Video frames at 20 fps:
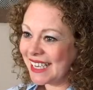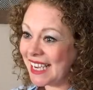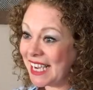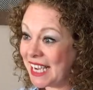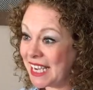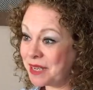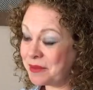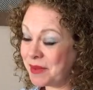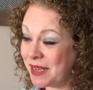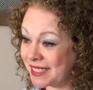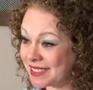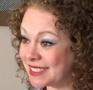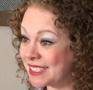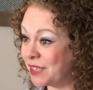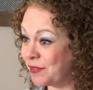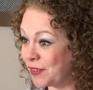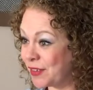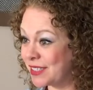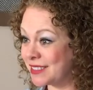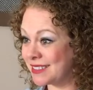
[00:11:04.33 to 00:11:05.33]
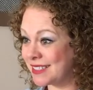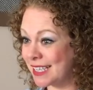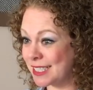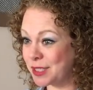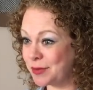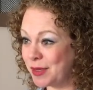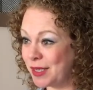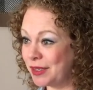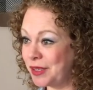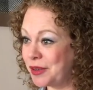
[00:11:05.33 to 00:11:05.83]
It makes a difference not
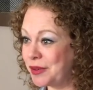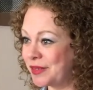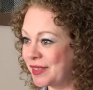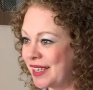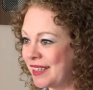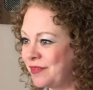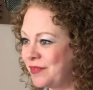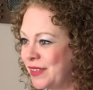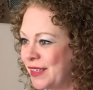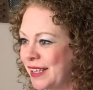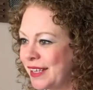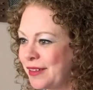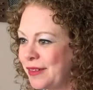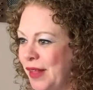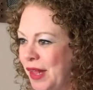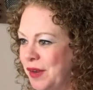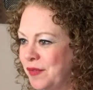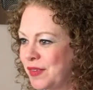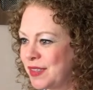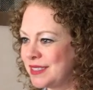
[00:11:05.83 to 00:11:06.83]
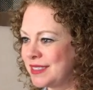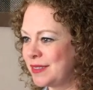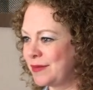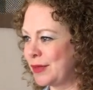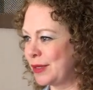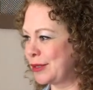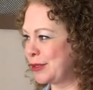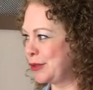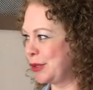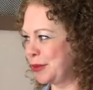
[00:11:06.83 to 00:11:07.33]
to be alone. I feel like a lot of us have
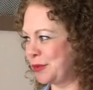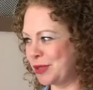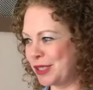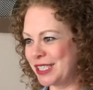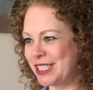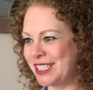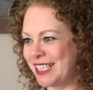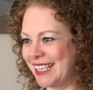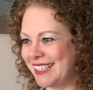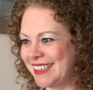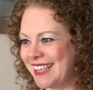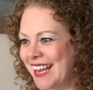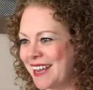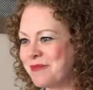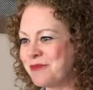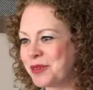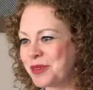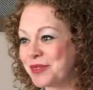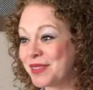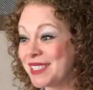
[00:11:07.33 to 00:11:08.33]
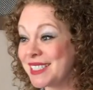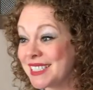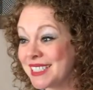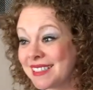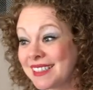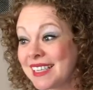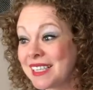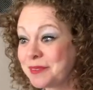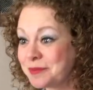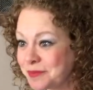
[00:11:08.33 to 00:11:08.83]
learned to appreciate that more
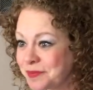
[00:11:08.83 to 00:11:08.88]
recently.